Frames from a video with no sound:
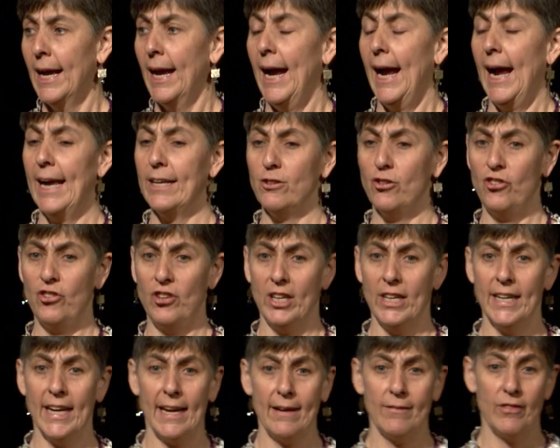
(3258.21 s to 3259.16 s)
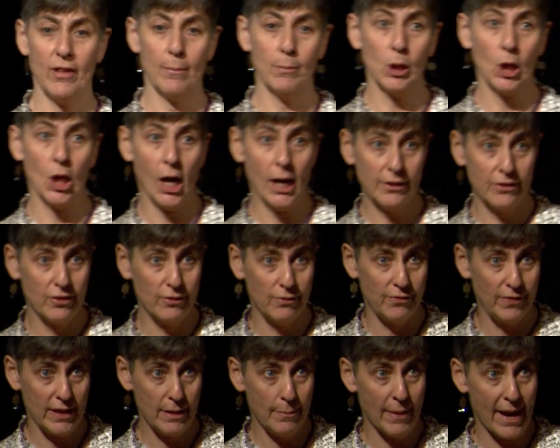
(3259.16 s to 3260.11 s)
and she gave them lots of
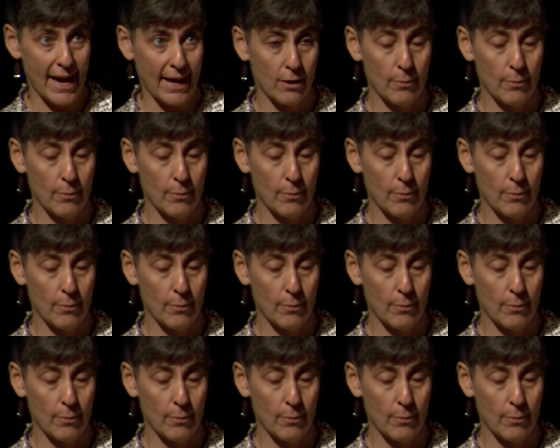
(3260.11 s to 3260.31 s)
feedback